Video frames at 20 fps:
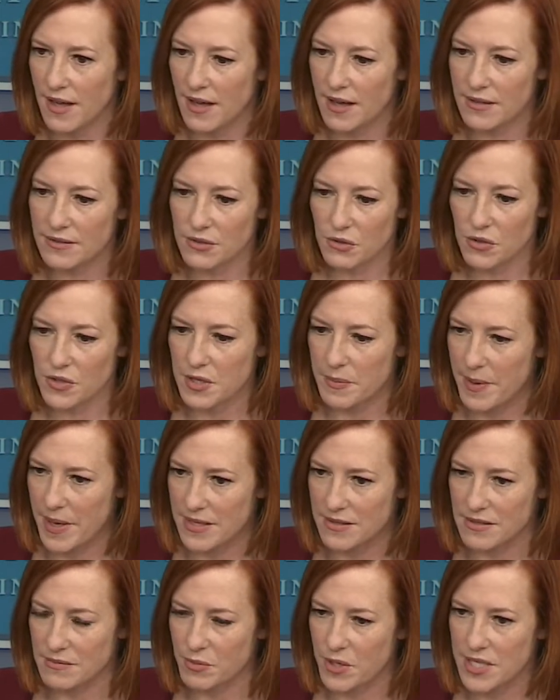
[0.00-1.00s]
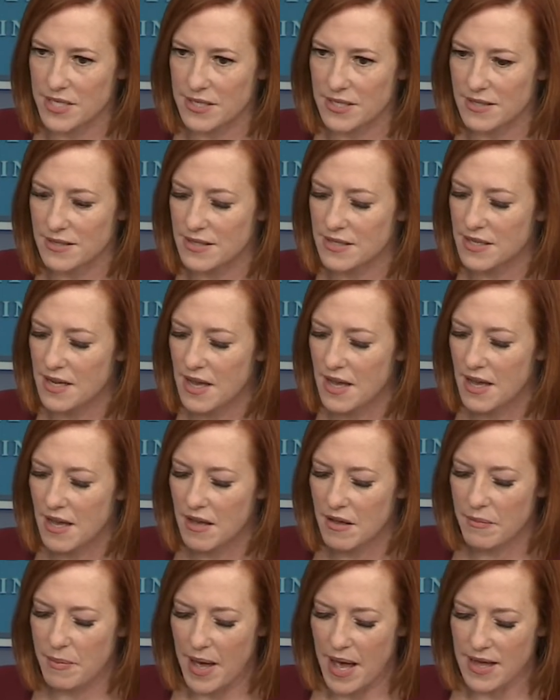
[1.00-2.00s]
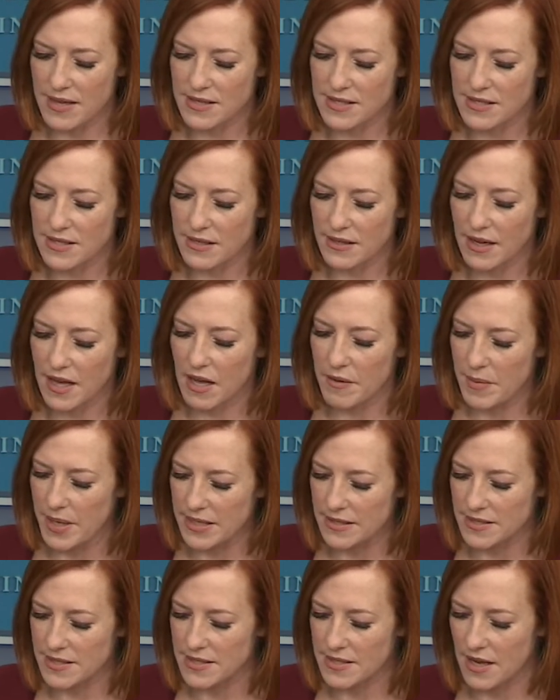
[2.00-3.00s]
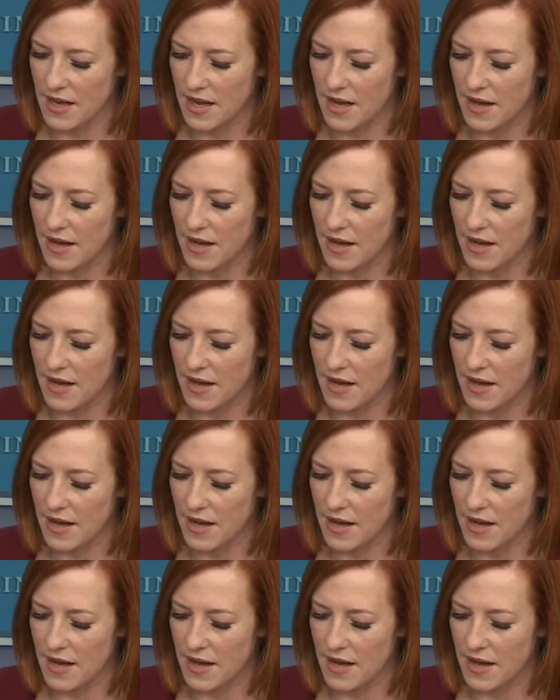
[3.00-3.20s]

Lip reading: nor the president's past comments.